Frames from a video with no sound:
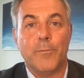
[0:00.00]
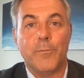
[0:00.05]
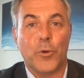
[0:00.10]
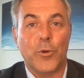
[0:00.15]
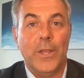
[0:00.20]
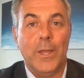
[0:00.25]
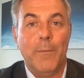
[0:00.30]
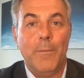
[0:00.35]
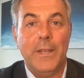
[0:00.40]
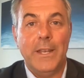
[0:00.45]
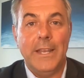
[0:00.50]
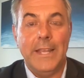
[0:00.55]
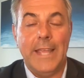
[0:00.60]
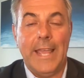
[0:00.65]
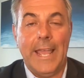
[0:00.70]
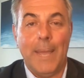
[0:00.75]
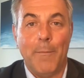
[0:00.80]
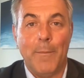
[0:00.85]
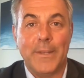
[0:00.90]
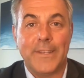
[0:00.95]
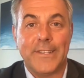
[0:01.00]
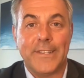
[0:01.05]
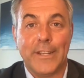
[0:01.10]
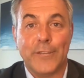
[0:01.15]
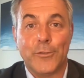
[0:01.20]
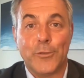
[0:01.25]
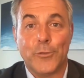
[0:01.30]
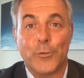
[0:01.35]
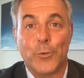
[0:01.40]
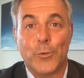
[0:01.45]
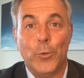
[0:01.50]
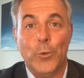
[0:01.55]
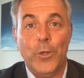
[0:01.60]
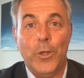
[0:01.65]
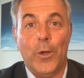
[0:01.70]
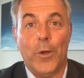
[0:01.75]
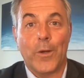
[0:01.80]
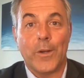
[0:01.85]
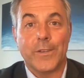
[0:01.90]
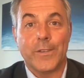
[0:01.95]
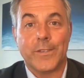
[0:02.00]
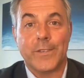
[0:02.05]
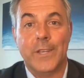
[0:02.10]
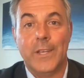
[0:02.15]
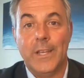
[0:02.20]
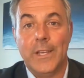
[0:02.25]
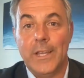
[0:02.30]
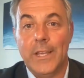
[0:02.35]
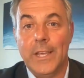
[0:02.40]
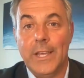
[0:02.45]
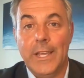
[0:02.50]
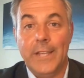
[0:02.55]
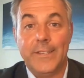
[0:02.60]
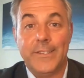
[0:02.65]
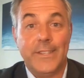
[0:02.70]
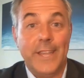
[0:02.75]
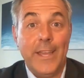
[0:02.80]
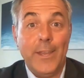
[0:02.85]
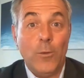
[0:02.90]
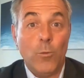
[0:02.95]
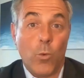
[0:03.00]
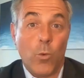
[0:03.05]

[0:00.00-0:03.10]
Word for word: prohibit encampments next to schoolyards. It's getting